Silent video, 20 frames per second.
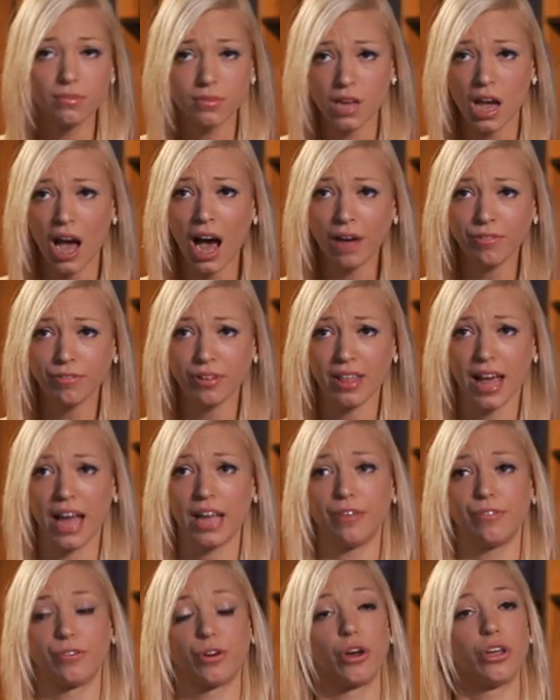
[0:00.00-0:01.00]
After that,
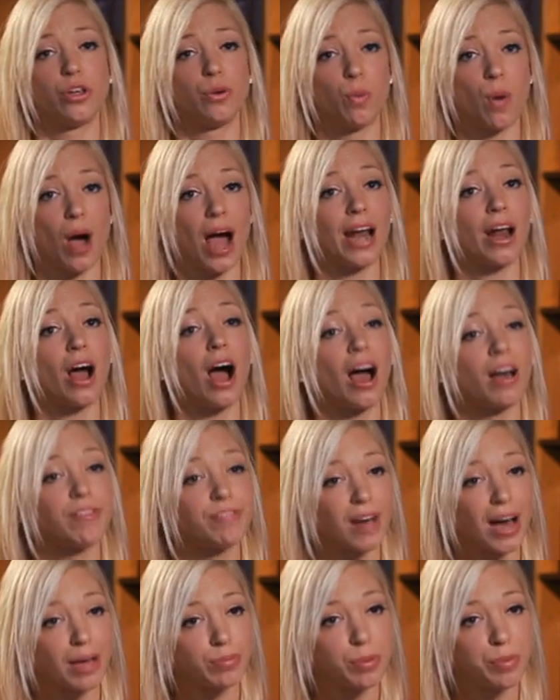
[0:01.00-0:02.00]
you've got your white high
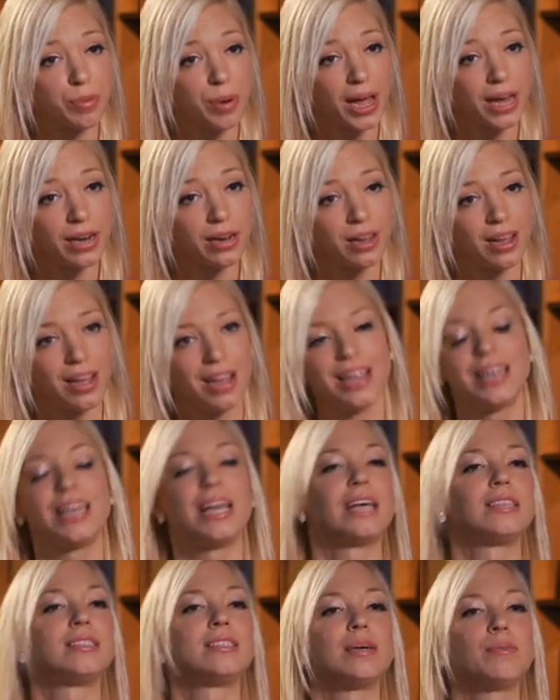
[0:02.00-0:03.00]
fibre bread.
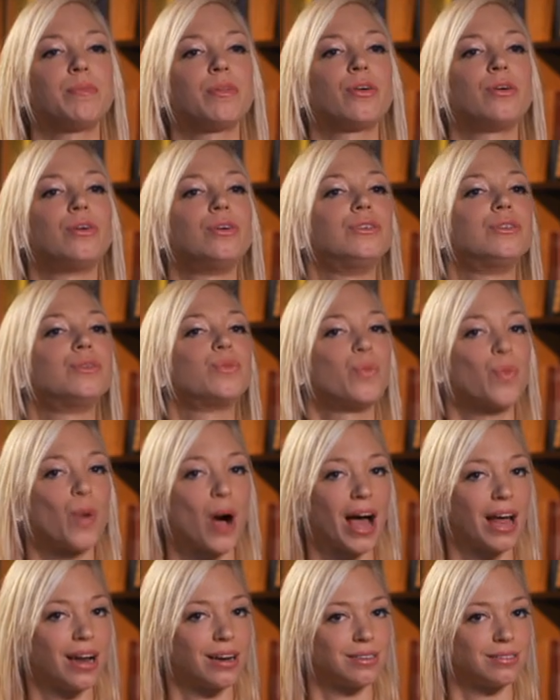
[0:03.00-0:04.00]
Now, some of those
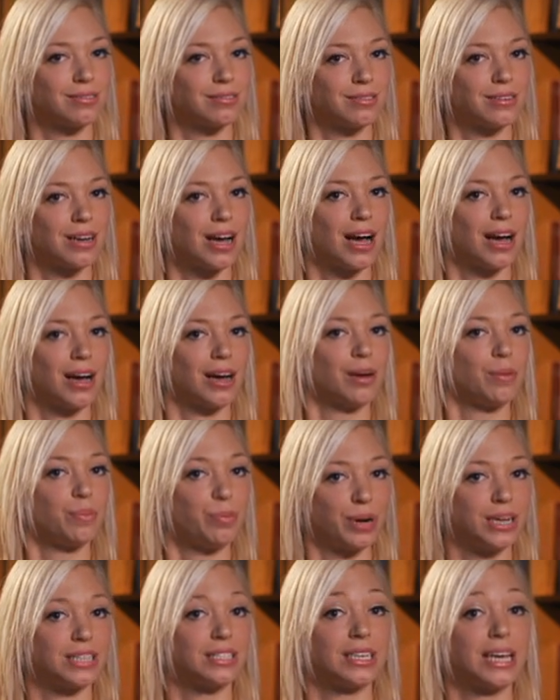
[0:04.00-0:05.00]
white
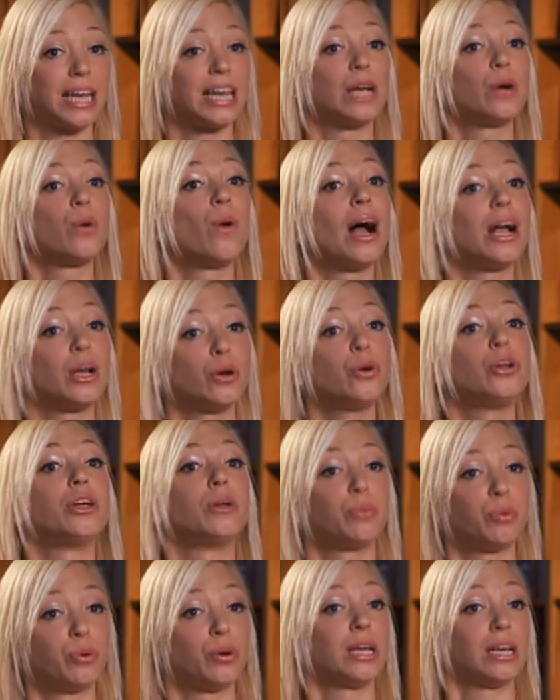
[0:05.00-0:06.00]
breads are getting quite good
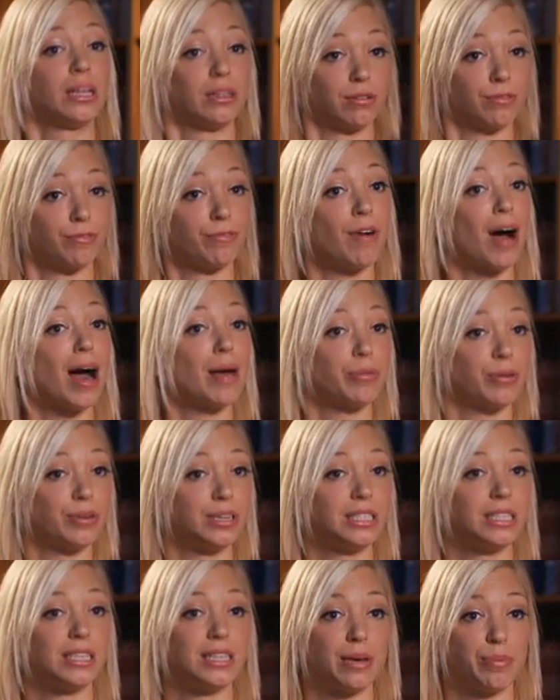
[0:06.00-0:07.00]
at putting fibre
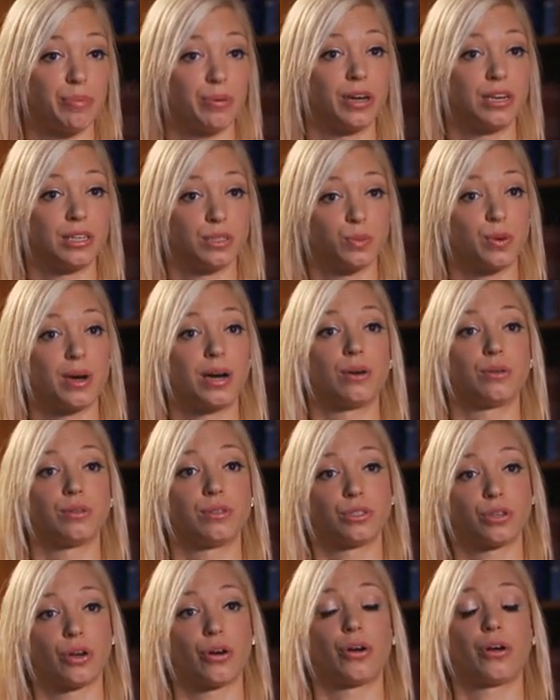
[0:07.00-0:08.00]
into their bread as well,
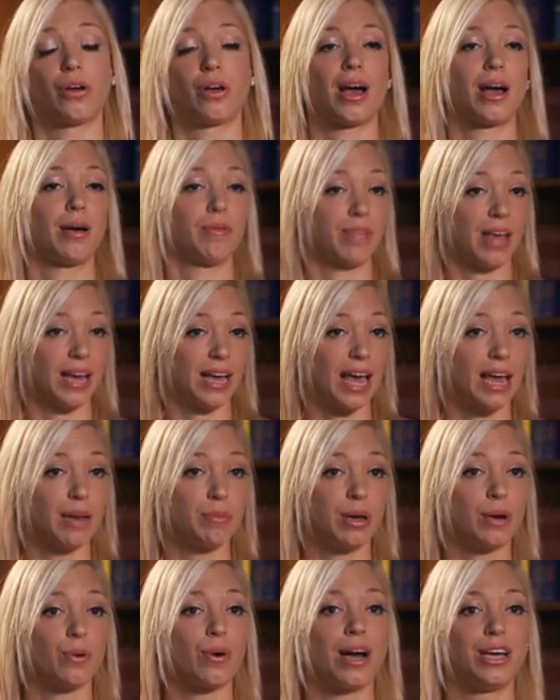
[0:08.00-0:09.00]
so they can
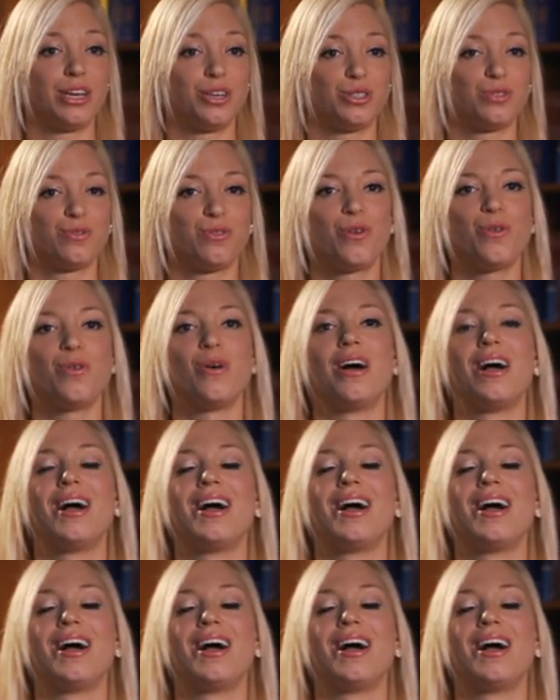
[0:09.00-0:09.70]
be quite useful.